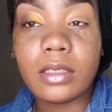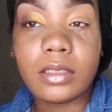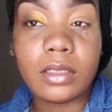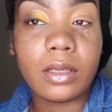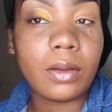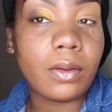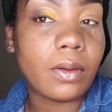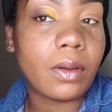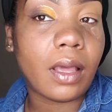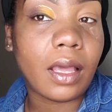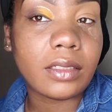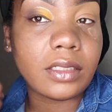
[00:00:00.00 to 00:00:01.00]
So
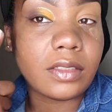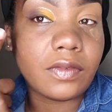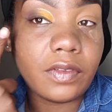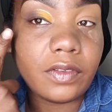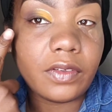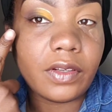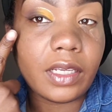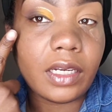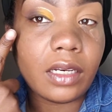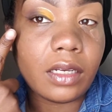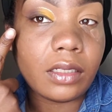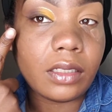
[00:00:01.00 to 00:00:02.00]
I just
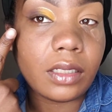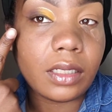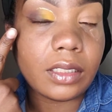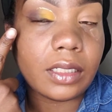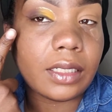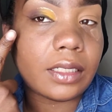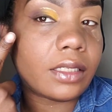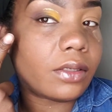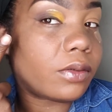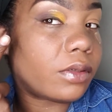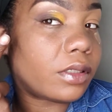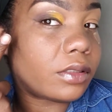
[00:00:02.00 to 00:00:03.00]
recreated a look that I did
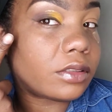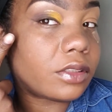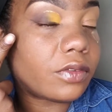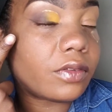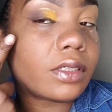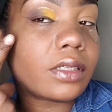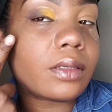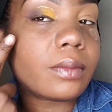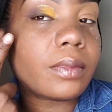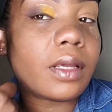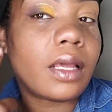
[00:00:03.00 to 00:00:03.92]
on Instagram,